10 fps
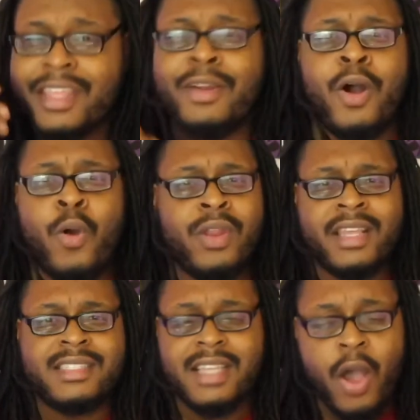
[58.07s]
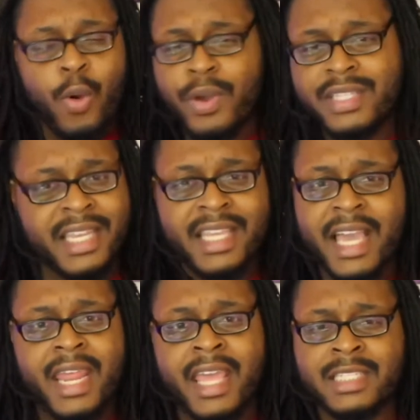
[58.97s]
don't owe us any
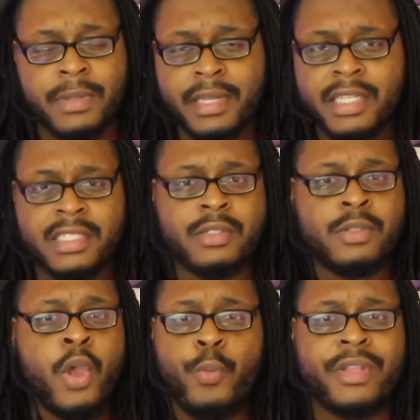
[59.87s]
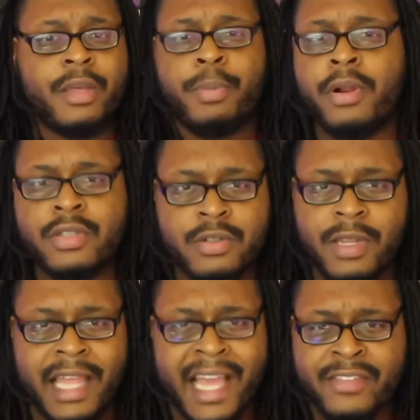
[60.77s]
kind of explanation with their personal
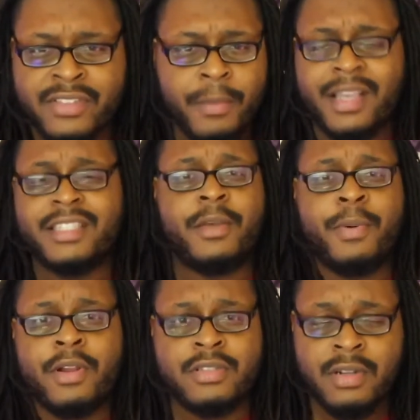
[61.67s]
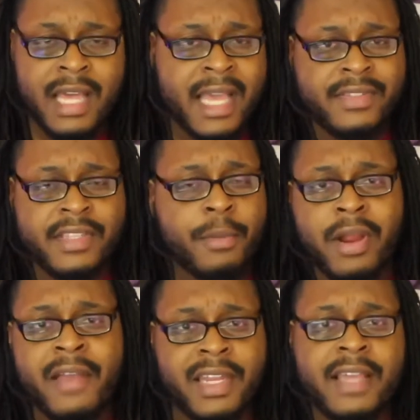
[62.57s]
lives, because their personal lives and their
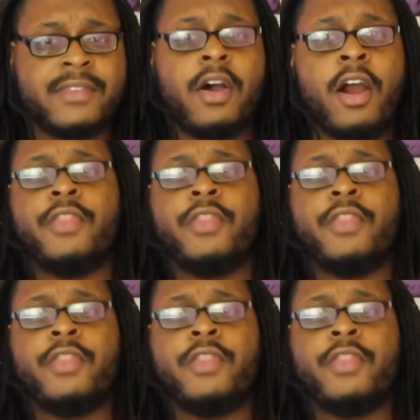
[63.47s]
private lives are